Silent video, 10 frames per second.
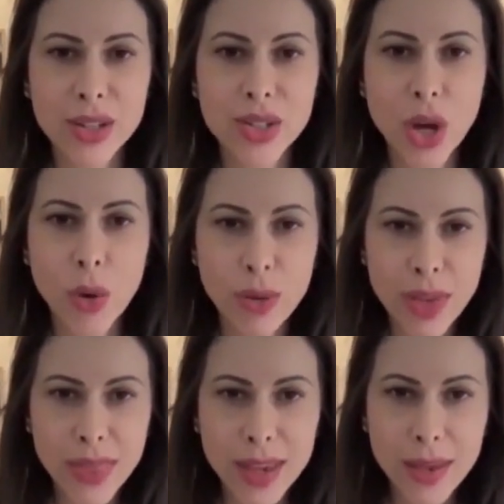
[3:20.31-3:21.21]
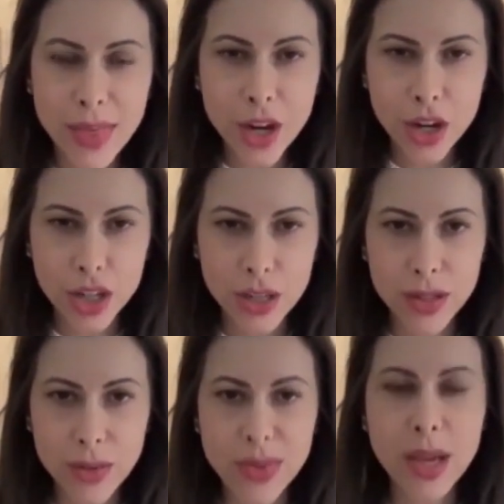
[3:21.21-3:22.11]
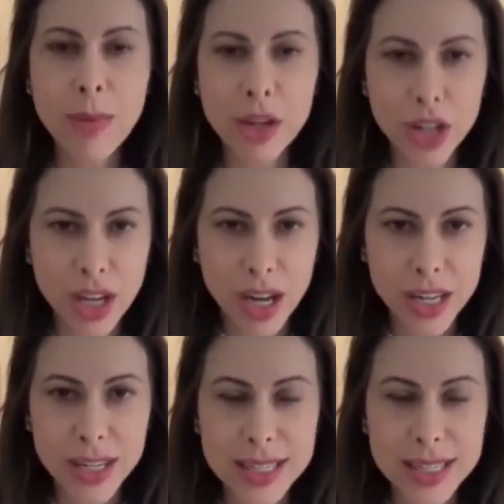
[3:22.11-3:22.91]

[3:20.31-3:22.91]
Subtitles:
So if you think about your gut,